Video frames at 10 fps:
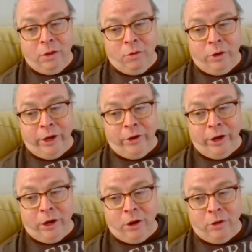
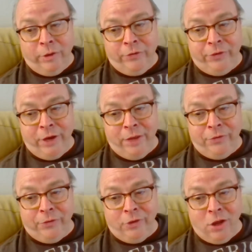coronary artery
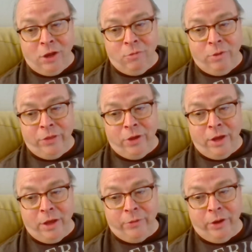stents along with
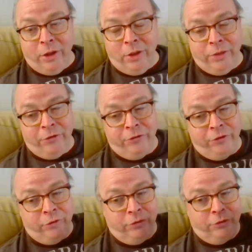other health
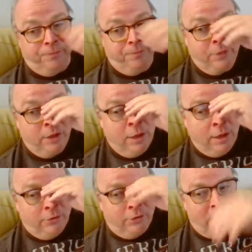issues.
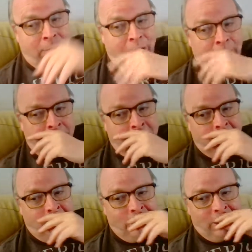He's now
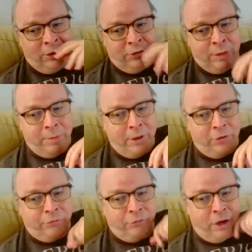82 and is my
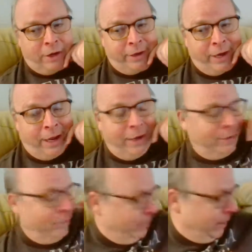best friend. Yeah,
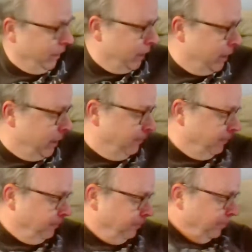no, I get it.
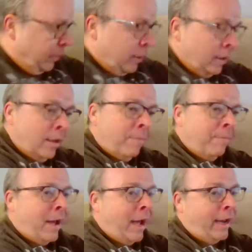
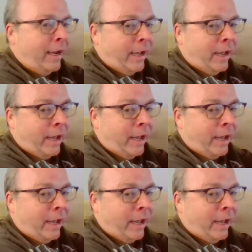My